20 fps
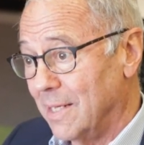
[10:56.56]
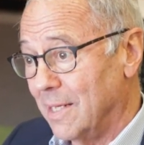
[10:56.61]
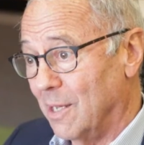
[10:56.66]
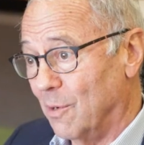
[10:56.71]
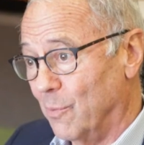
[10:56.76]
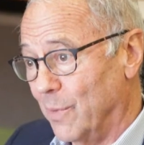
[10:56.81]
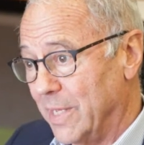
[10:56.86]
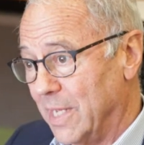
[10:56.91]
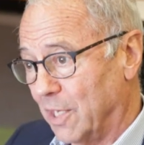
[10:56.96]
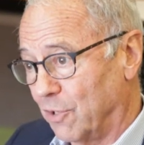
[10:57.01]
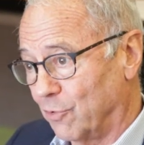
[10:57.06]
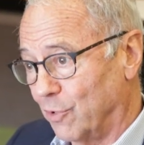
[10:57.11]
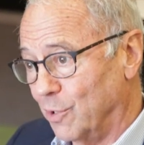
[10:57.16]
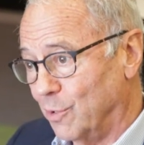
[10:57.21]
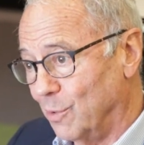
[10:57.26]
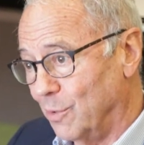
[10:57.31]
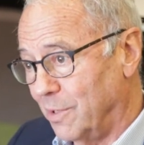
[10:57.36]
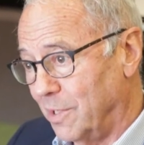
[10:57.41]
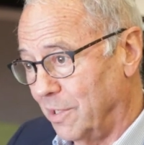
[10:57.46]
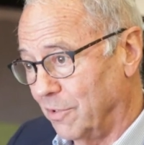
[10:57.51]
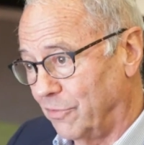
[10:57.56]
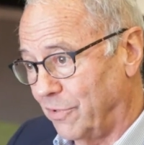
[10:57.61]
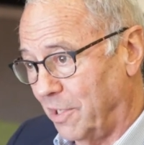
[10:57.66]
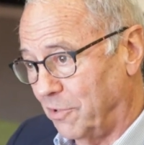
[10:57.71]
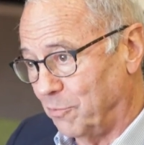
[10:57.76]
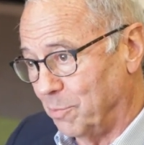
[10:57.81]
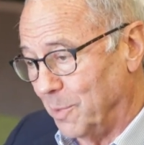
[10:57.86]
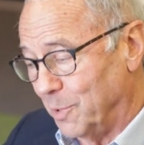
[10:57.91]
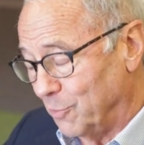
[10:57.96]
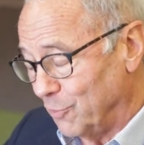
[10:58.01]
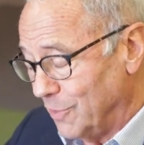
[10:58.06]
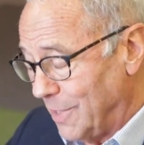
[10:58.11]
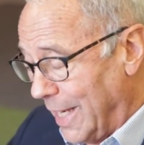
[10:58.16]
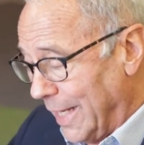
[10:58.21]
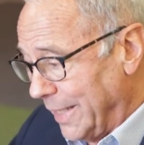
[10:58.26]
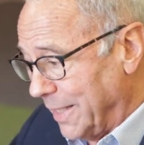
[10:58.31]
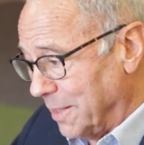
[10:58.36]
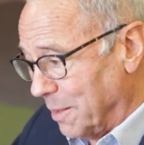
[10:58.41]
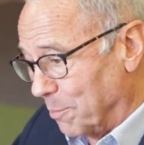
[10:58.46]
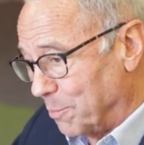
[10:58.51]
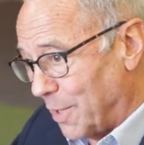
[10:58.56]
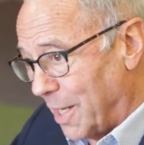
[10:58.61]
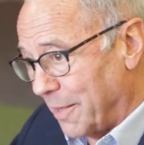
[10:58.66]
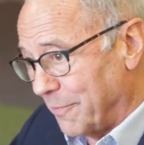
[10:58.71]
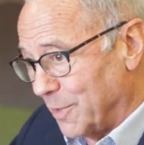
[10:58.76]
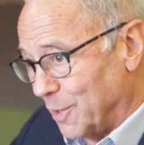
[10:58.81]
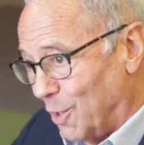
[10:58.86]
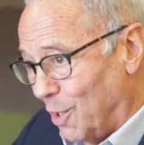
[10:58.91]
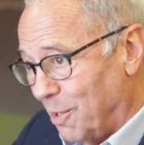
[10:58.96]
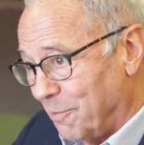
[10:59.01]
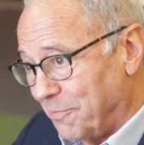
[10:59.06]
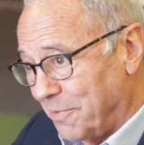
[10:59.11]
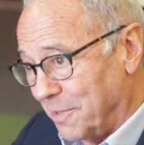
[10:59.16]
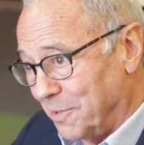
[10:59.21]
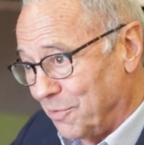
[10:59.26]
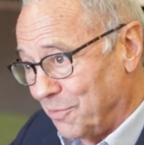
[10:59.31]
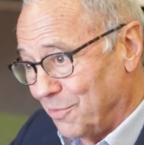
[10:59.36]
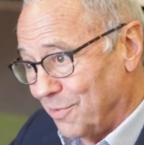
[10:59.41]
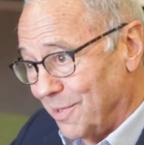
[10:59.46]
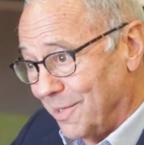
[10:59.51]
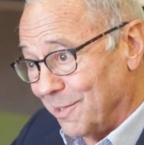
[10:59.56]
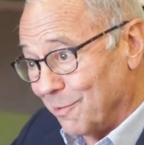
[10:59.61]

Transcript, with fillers: And we actually do the assessments not in a private office,